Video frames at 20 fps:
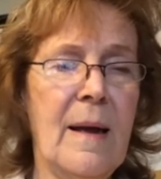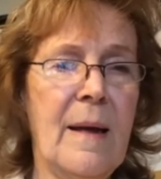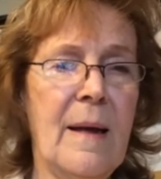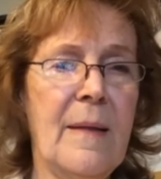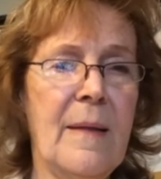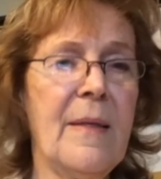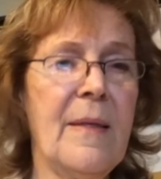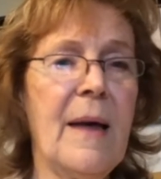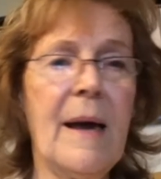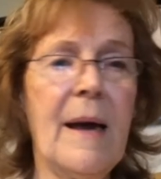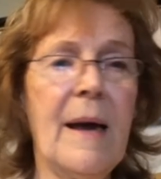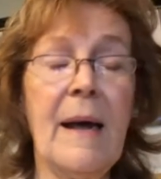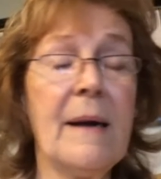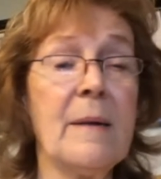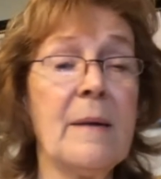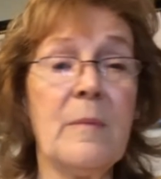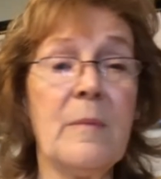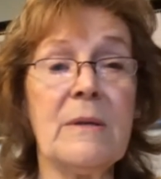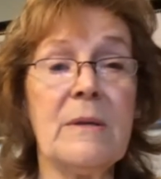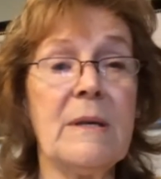That
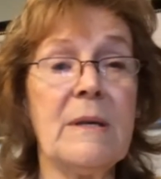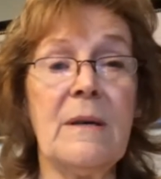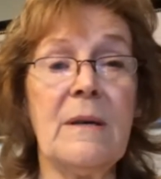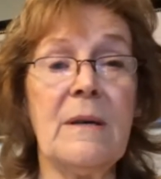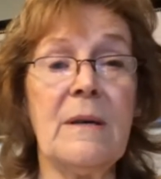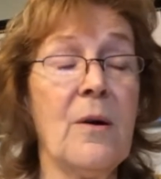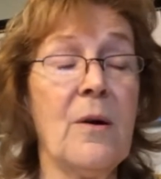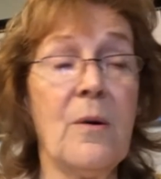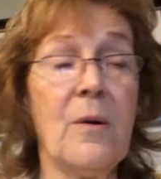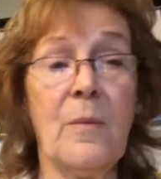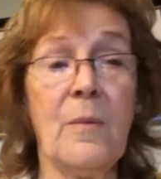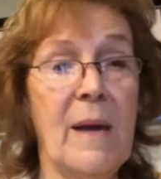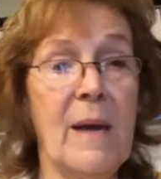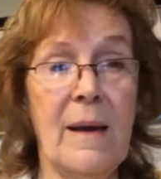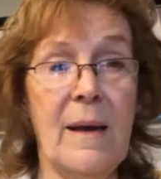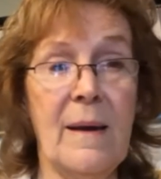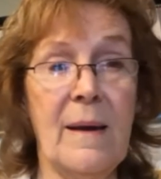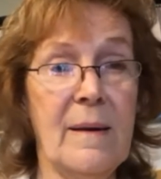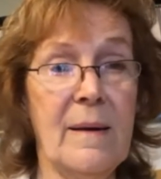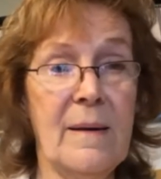animal didn't know
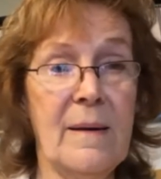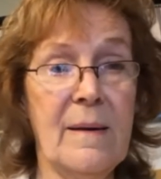me.